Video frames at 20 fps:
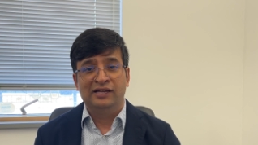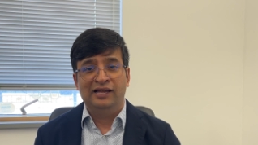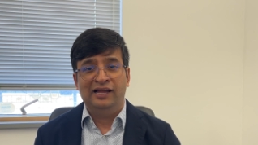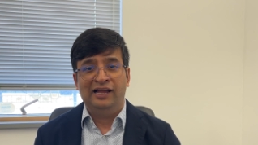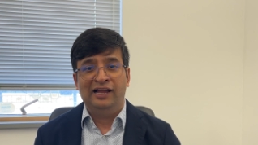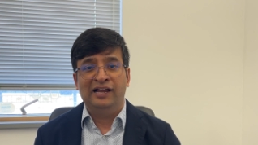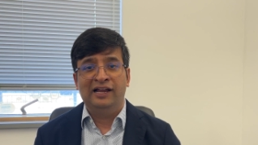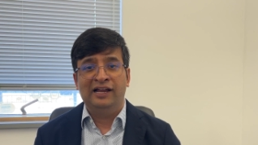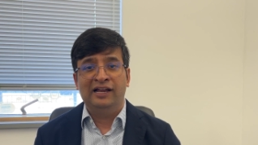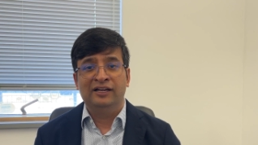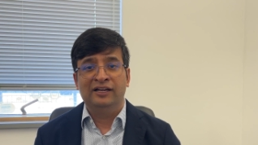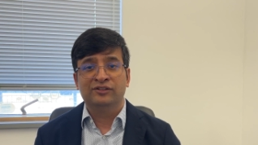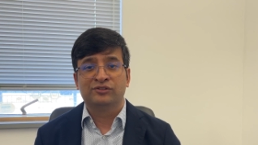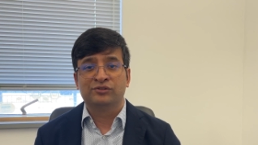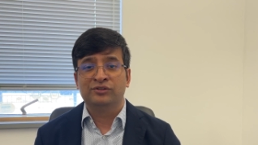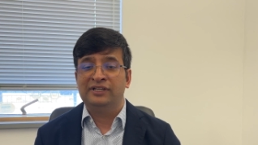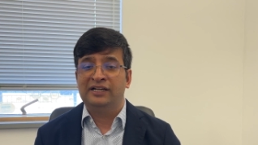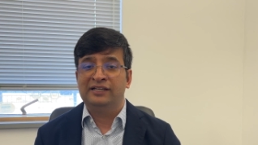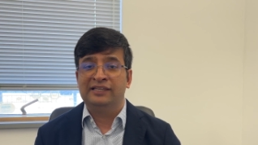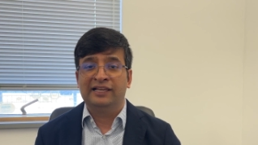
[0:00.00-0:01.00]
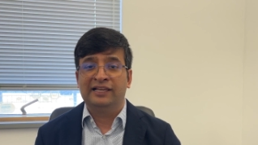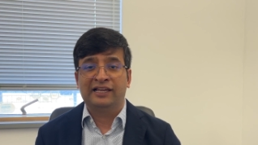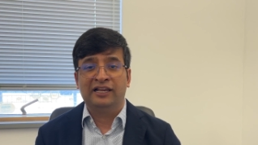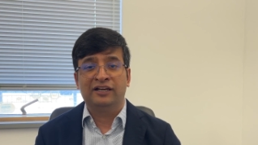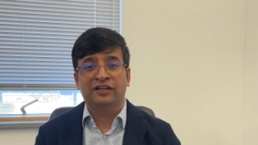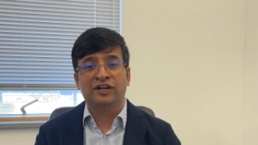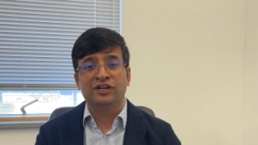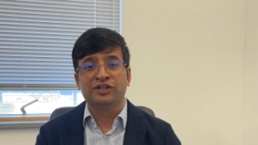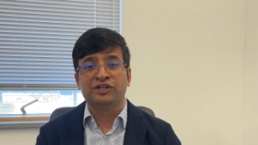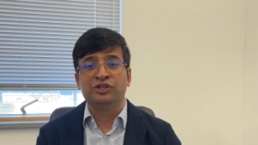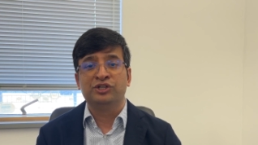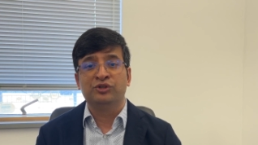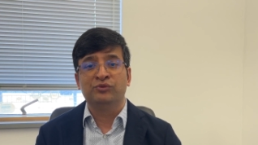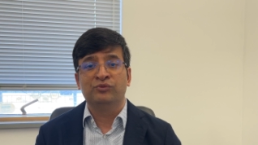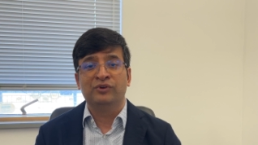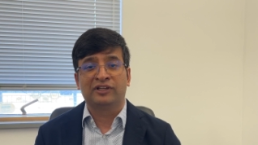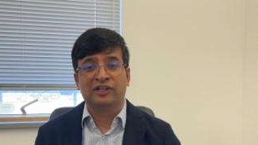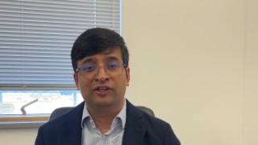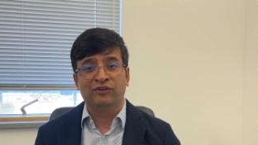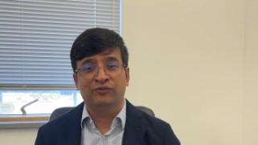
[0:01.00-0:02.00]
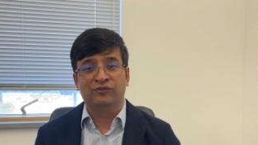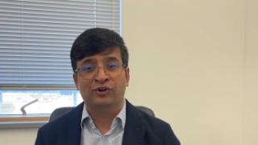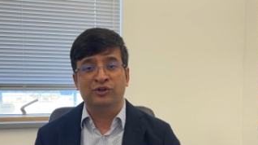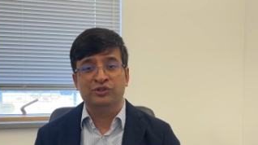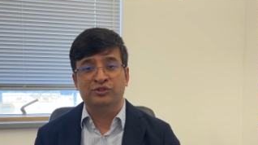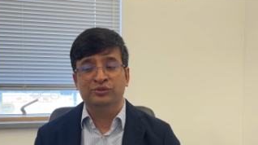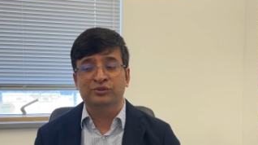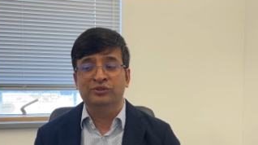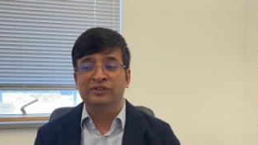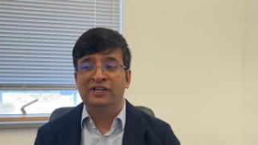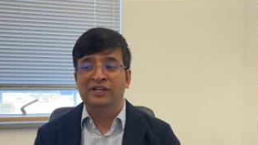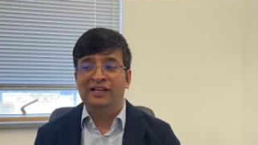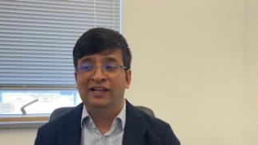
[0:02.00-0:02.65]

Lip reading: and so that they can continue working for you.